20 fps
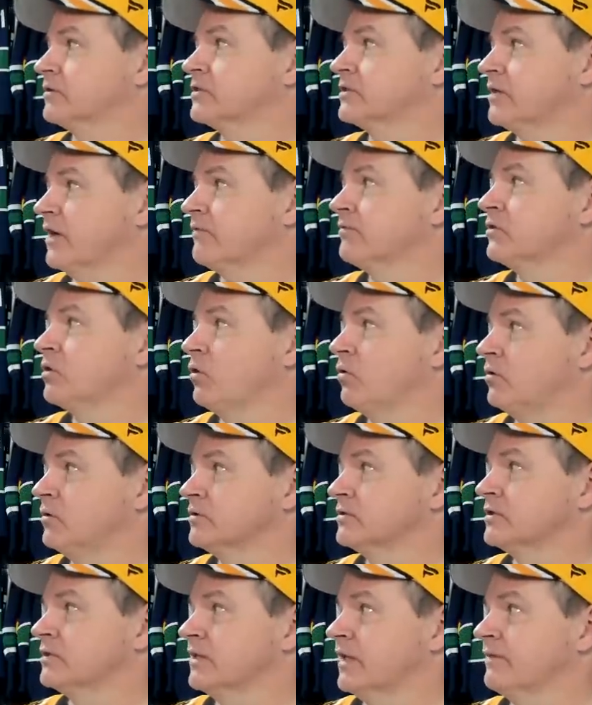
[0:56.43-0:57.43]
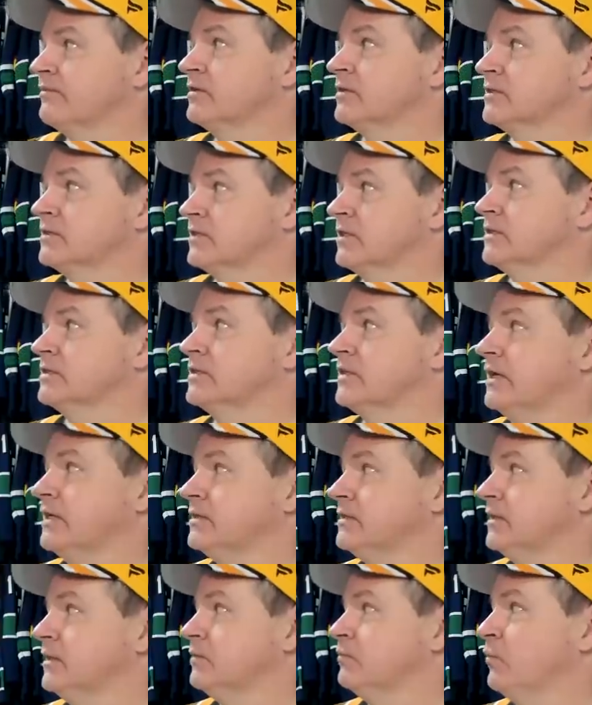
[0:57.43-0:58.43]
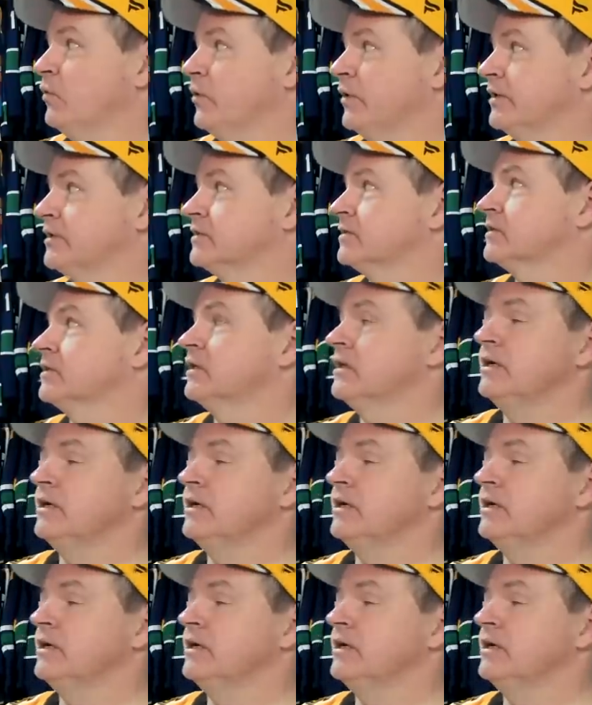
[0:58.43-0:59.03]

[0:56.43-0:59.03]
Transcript: Seven goals, 11 assists, 18 points.